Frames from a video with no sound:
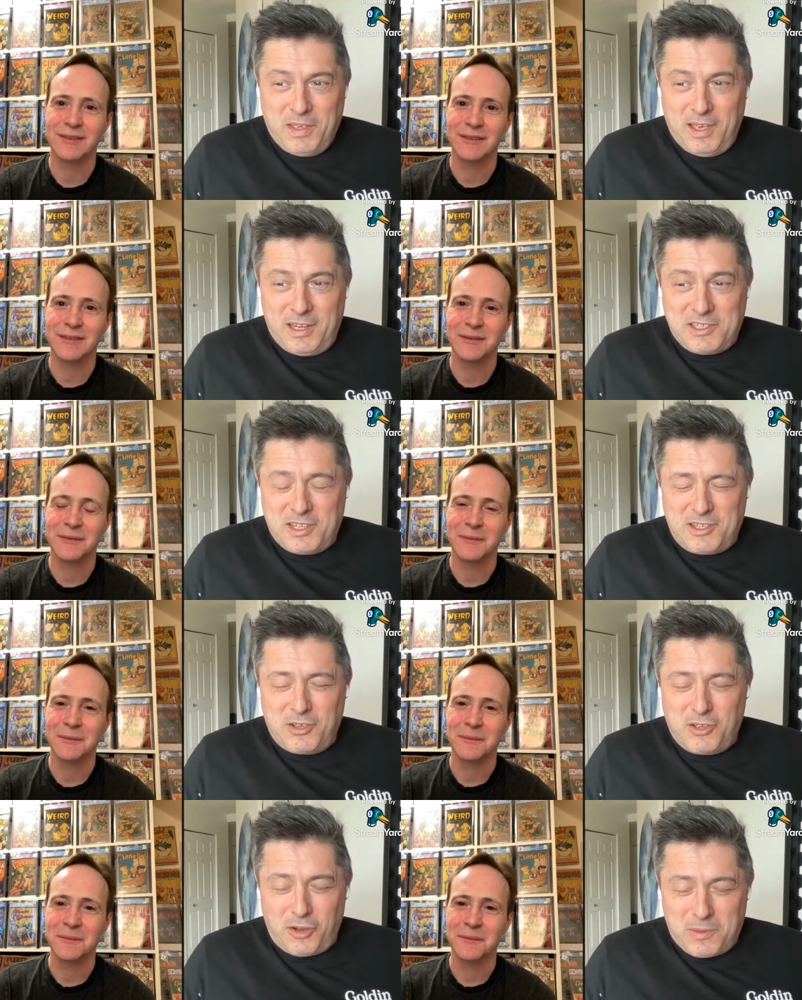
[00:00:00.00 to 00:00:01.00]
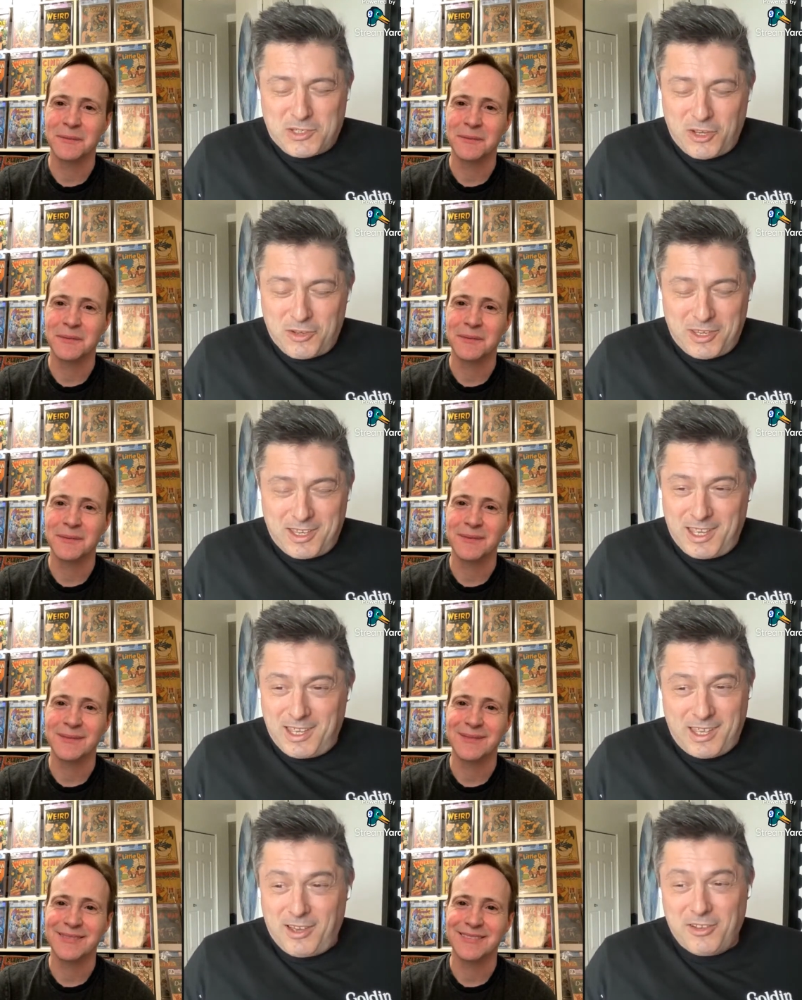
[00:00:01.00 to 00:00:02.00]
Speaker 1: And he said, "You've got to be joking. He,
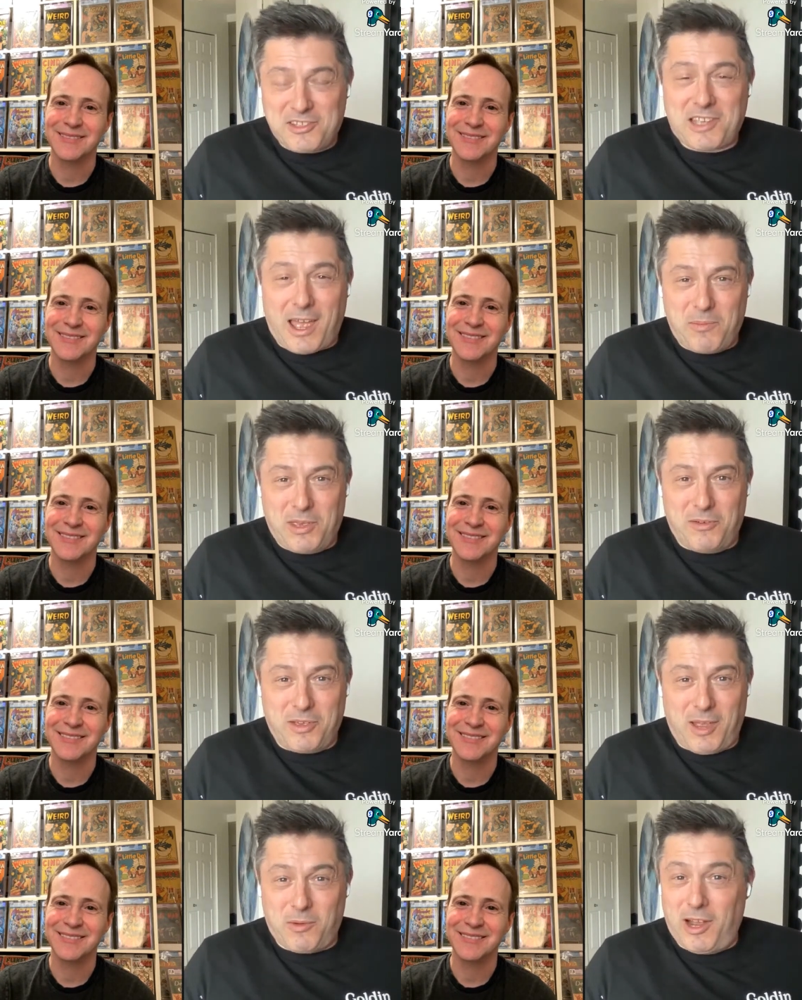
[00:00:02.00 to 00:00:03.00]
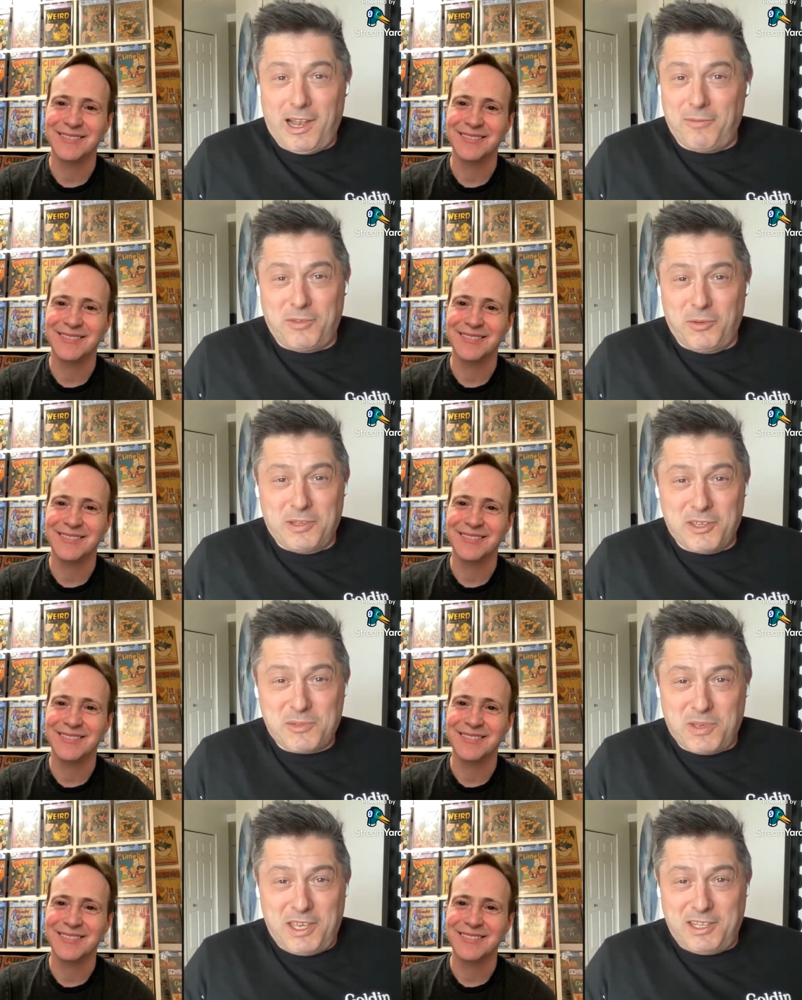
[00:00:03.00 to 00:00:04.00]
he can't stand being on camera. I love doing this,
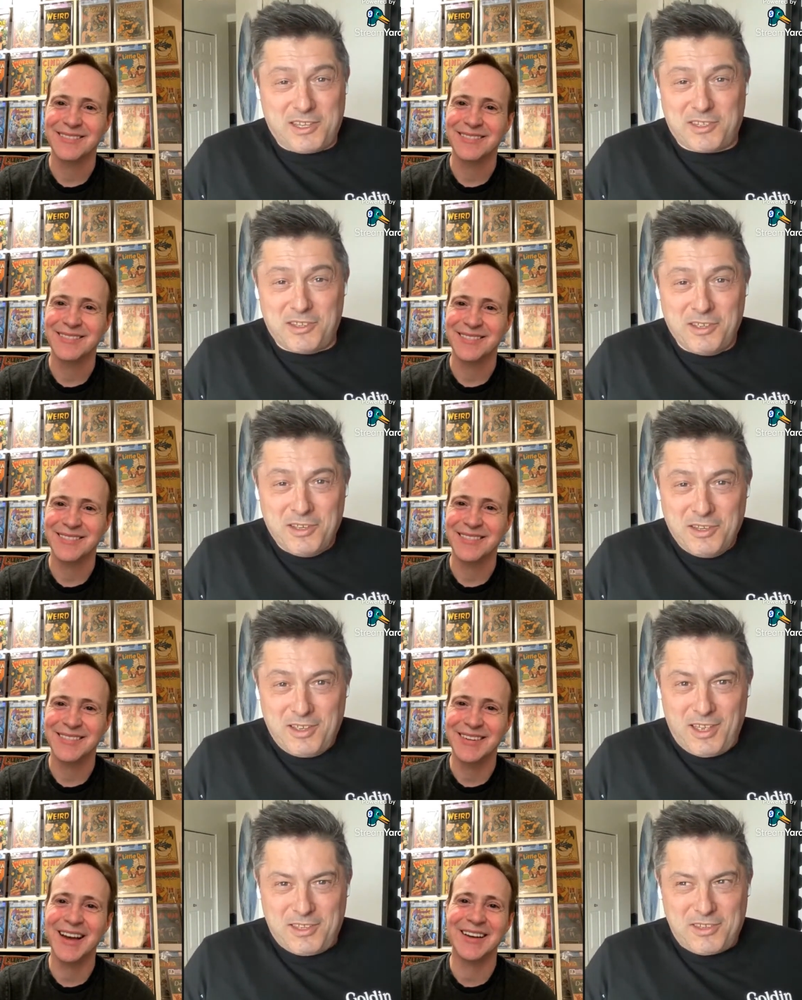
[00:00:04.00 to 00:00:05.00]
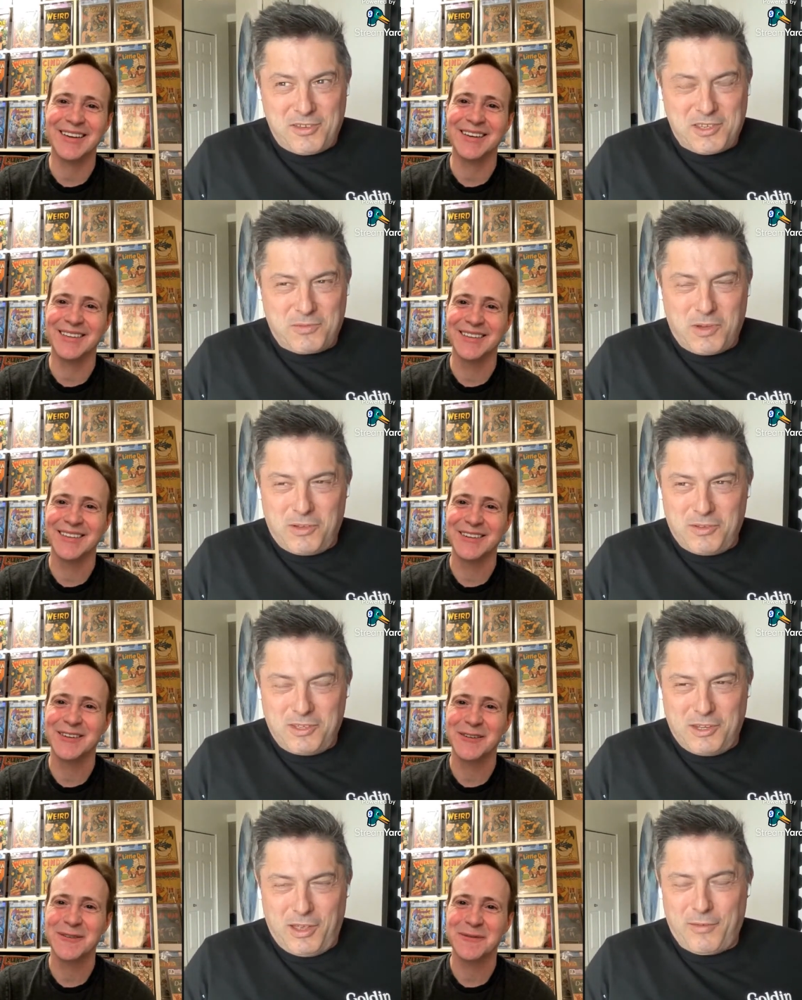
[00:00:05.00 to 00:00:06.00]
but he doesn't." Yeah, and so yeah. I said, "Well,
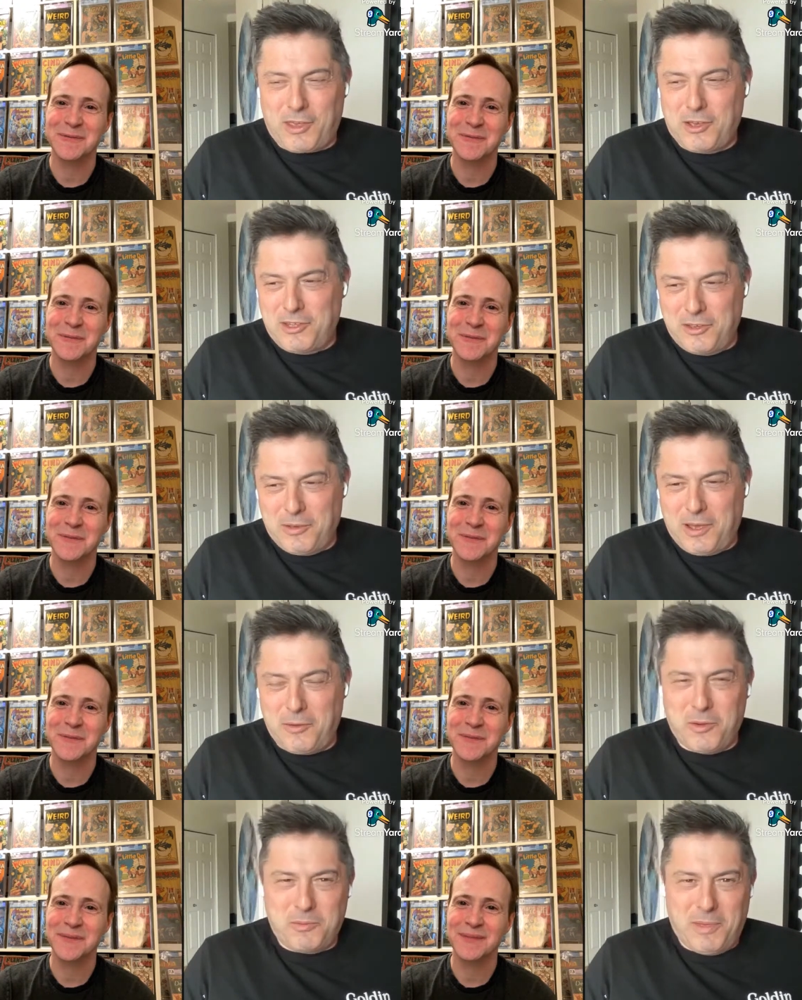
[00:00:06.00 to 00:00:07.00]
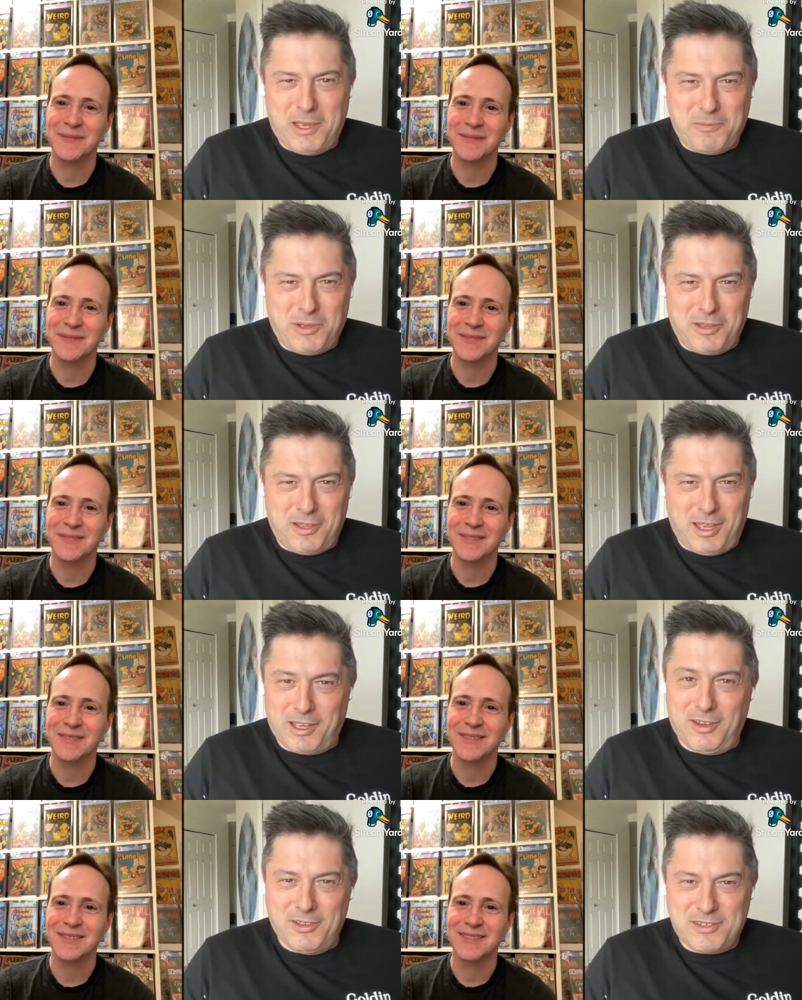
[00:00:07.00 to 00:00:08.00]
you know, if I could do it, I would, mate, but I
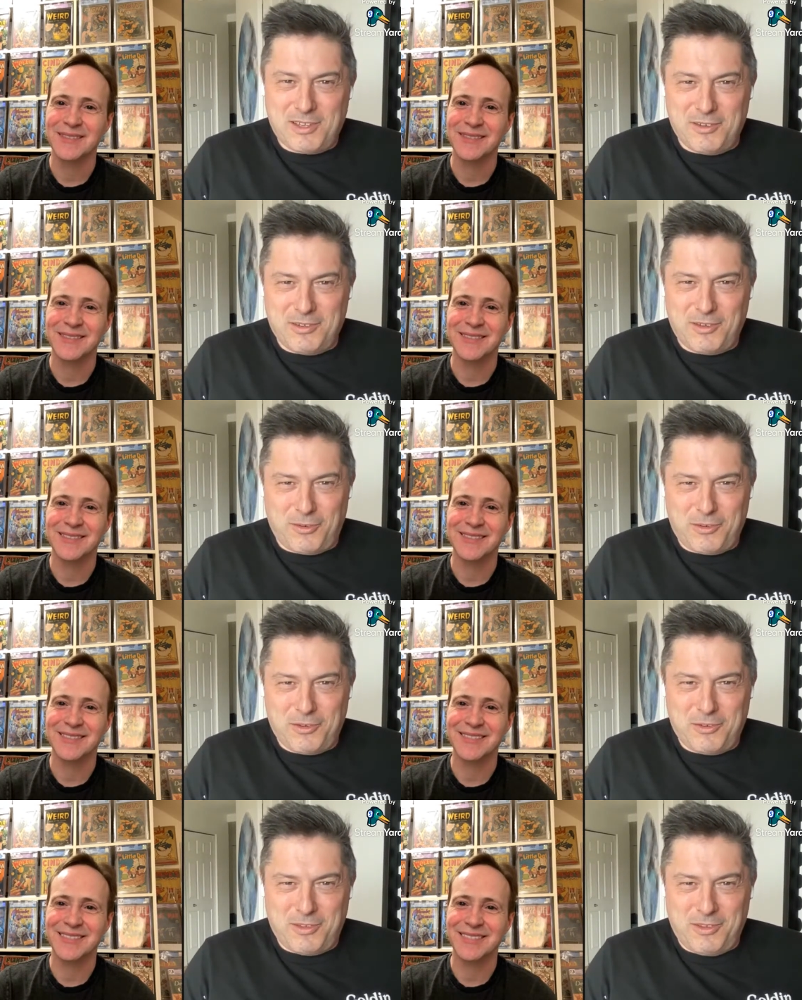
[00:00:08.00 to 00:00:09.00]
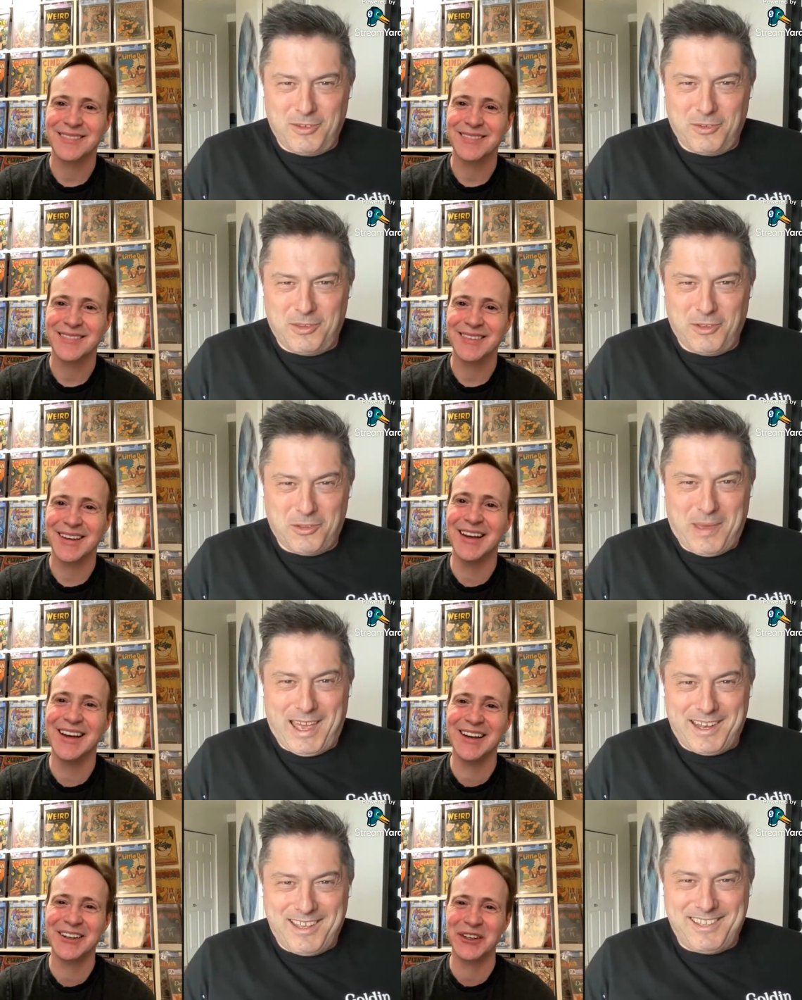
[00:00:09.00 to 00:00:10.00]
can't. So you're you're you're, you're the man."